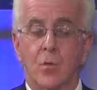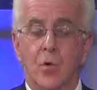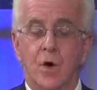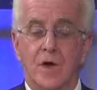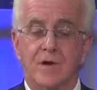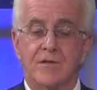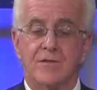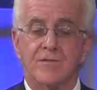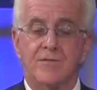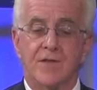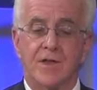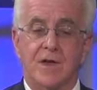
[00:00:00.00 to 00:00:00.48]

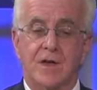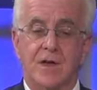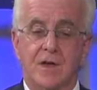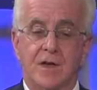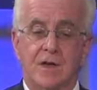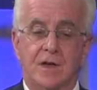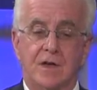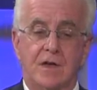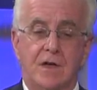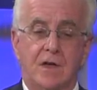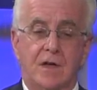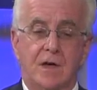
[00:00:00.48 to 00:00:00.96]
of
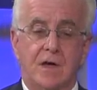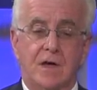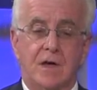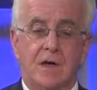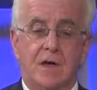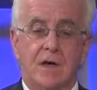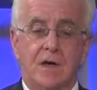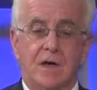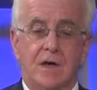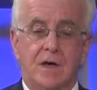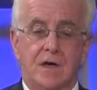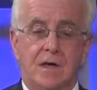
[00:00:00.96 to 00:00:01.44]
the
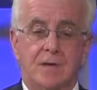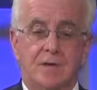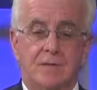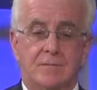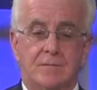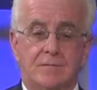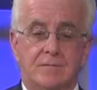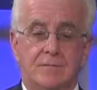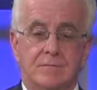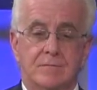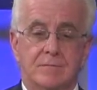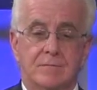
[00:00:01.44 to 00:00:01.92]

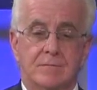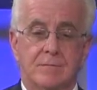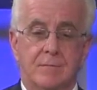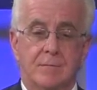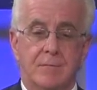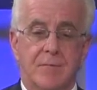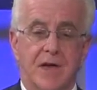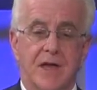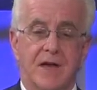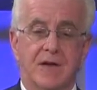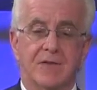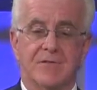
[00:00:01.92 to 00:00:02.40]

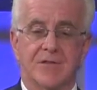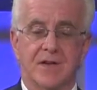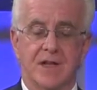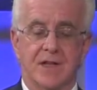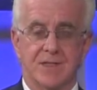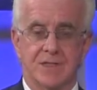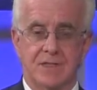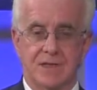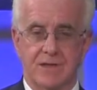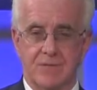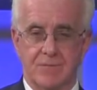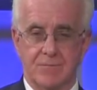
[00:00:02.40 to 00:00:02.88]

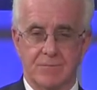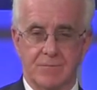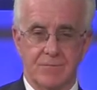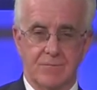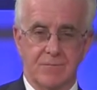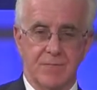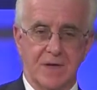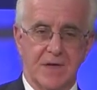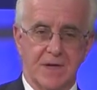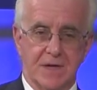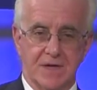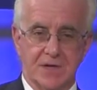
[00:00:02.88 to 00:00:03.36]
benefits
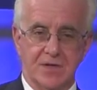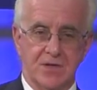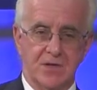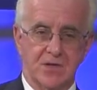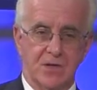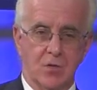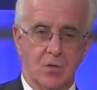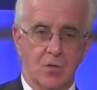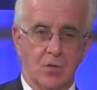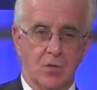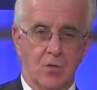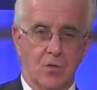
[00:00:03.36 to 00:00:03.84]
of being in
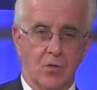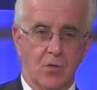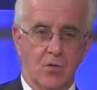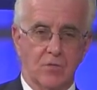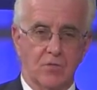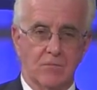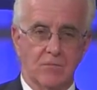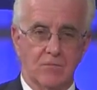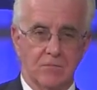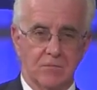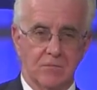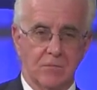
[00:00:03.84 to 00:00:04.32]

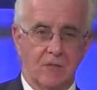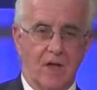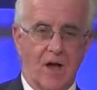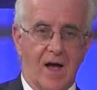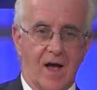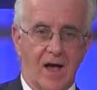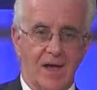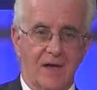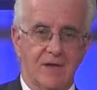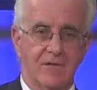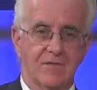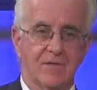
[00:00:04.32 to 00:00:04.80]
school
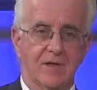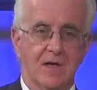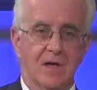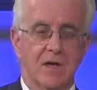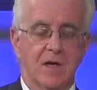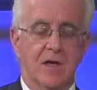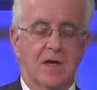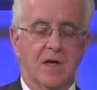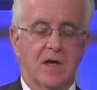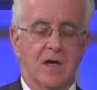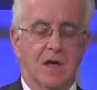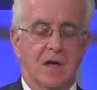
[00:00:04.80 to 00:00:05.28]
live.
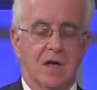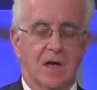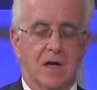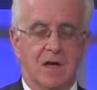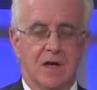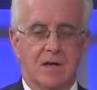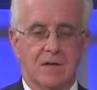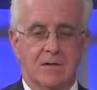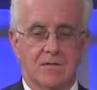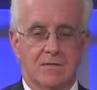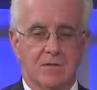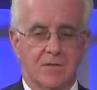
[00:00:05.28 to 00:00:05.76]

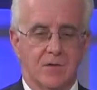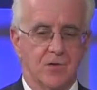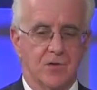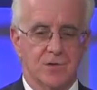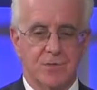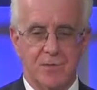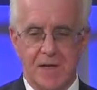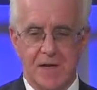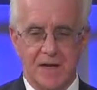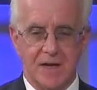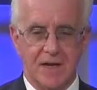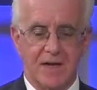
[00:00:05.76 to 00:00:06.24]

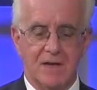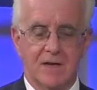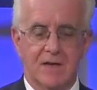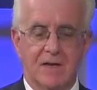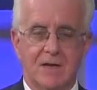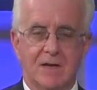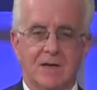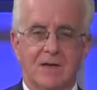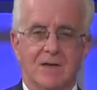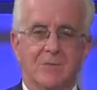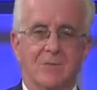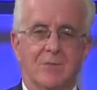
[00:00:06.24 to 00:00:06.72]
There's many,
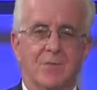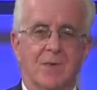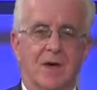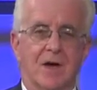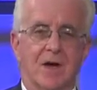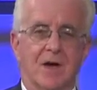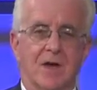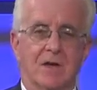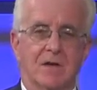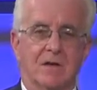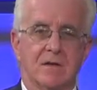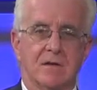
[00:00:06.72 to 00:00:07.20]

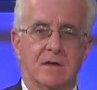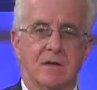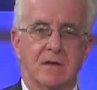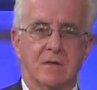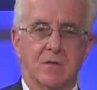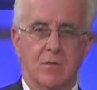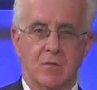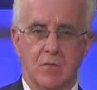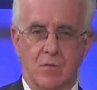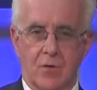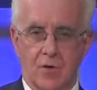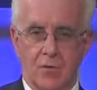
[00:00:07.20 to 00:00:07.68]
but
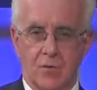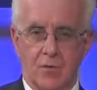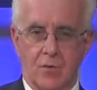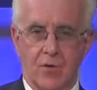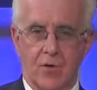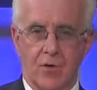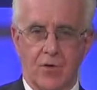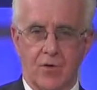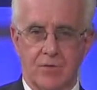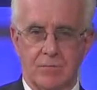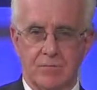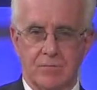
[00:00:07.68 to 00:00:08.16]
when
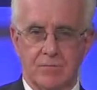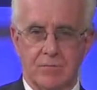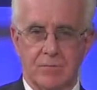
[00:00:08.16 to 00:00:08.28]
we're